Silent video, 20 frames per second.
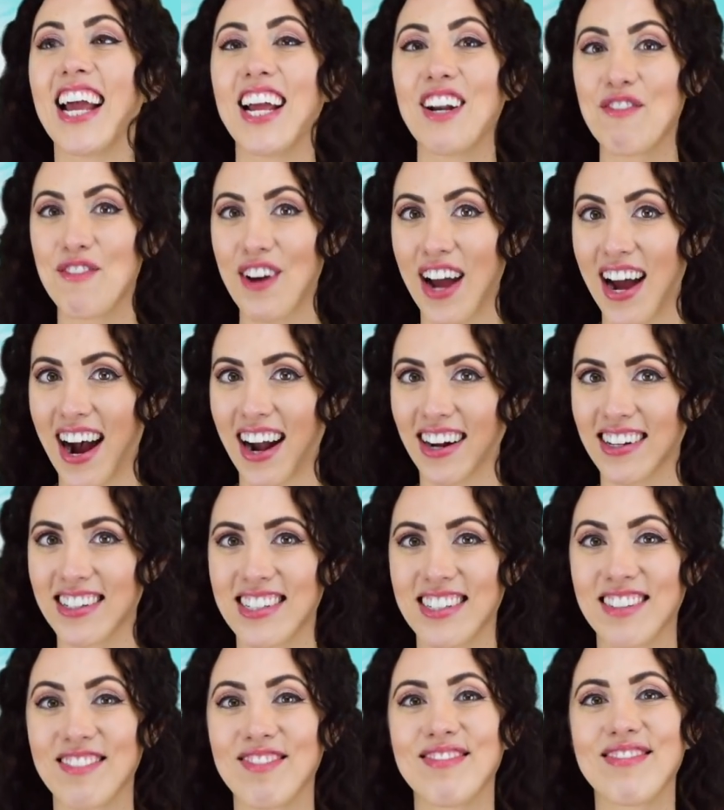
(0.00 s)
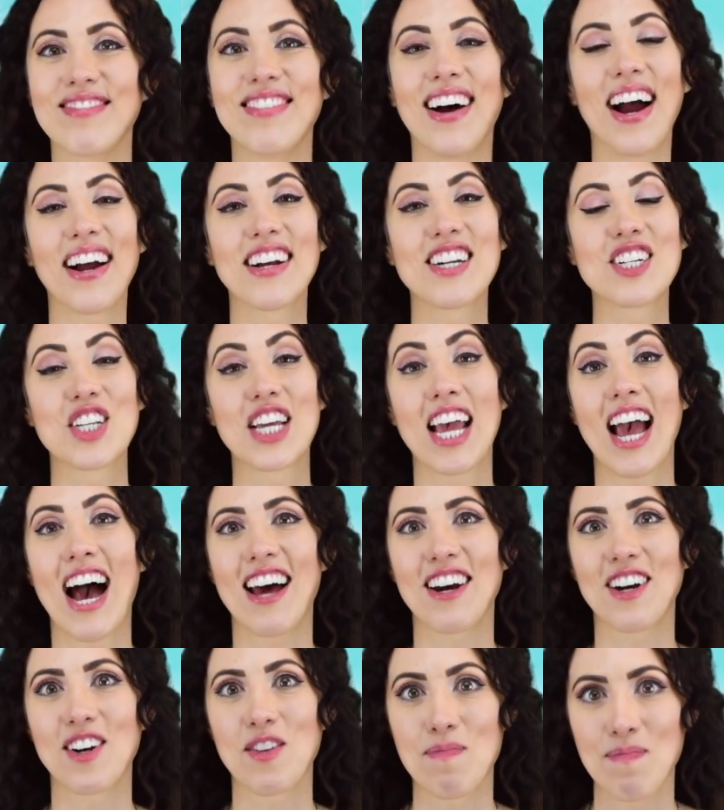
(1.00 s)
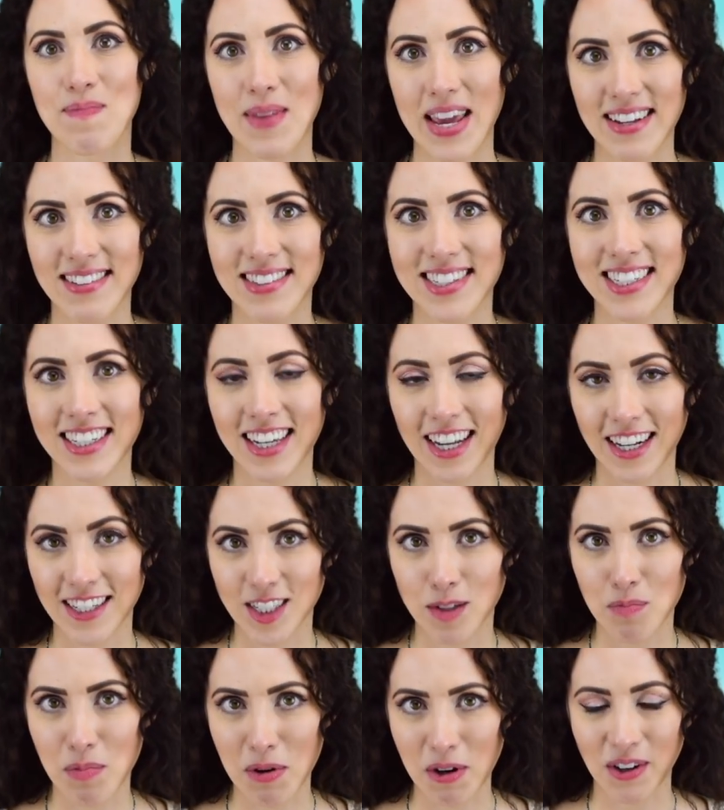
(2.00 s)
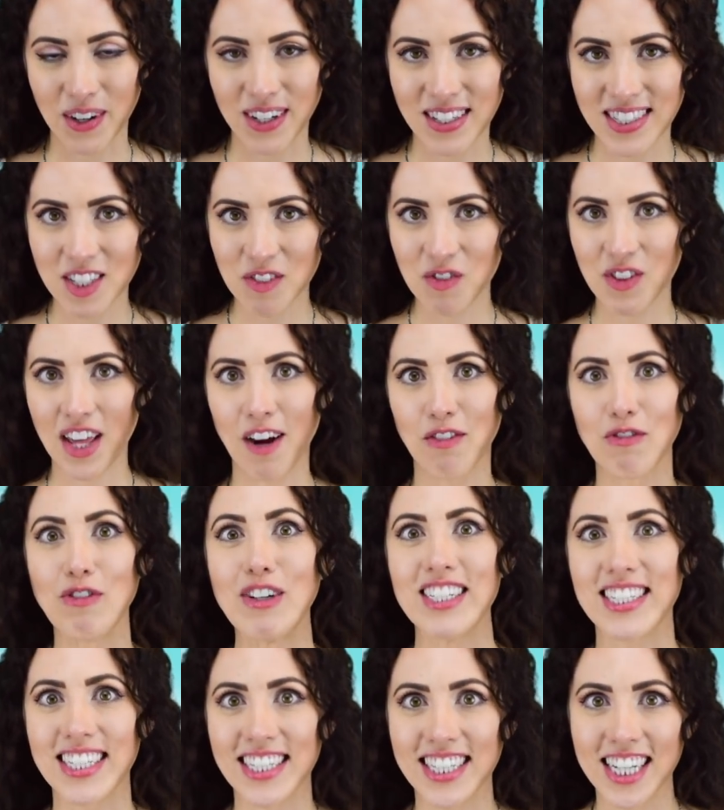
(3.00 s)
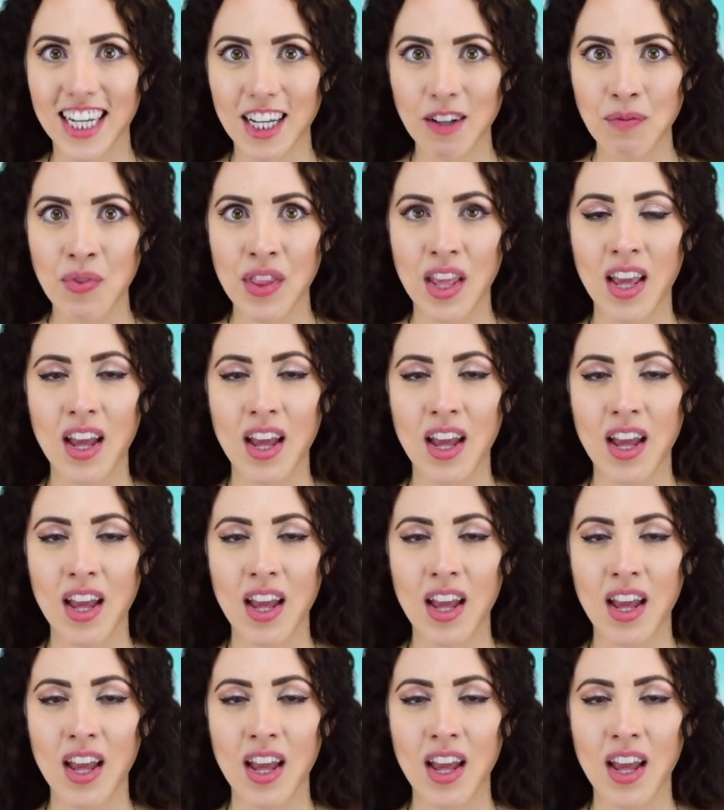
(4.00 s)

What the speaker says: In fact, I actually had an amazing experience of that recently.